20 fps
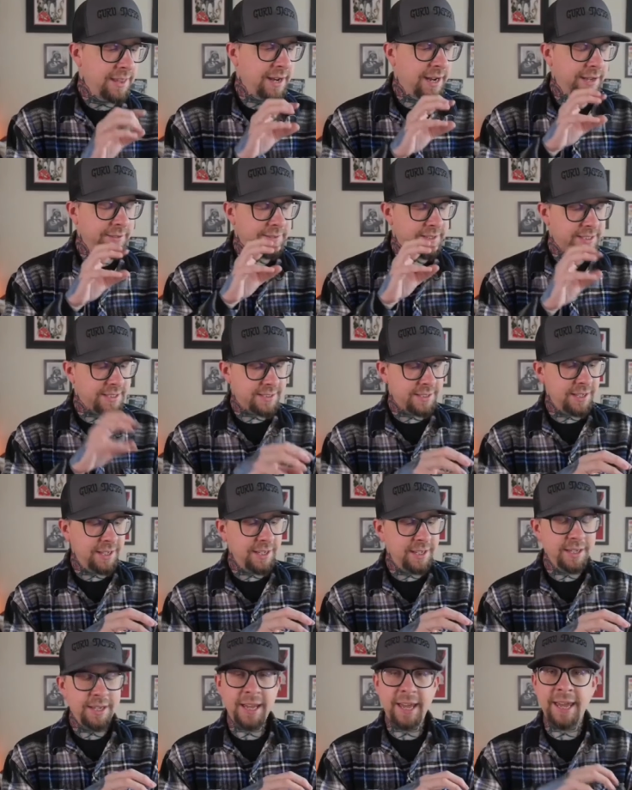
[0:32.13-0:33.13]
that I've
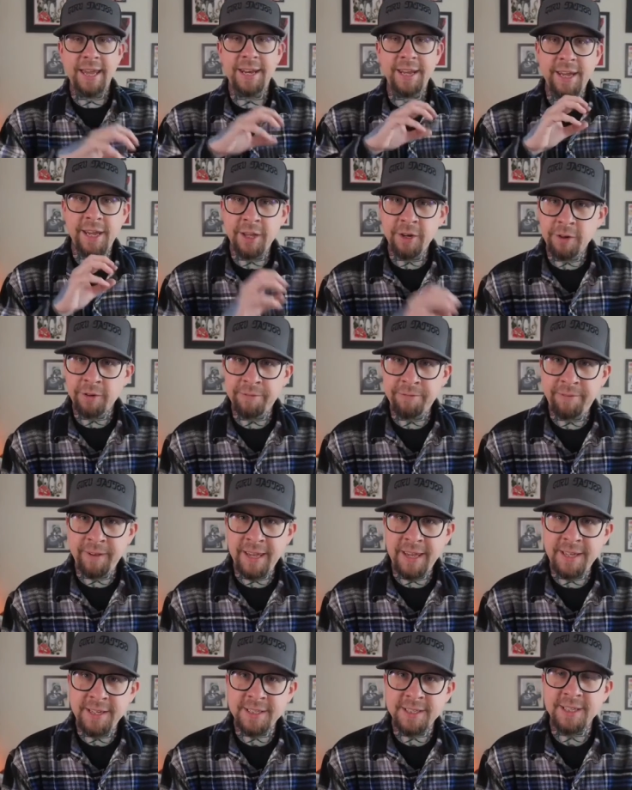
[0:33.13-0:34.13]
seen an
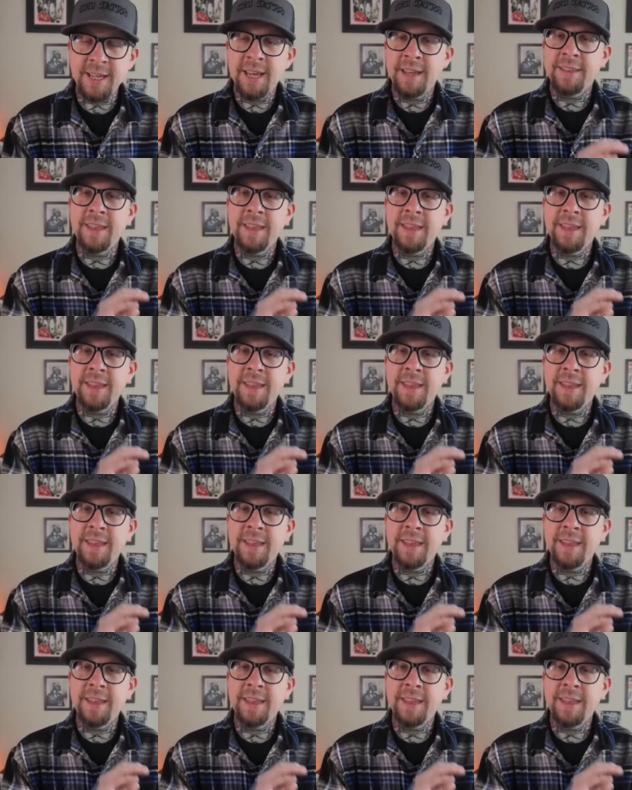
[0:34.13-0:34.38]
interface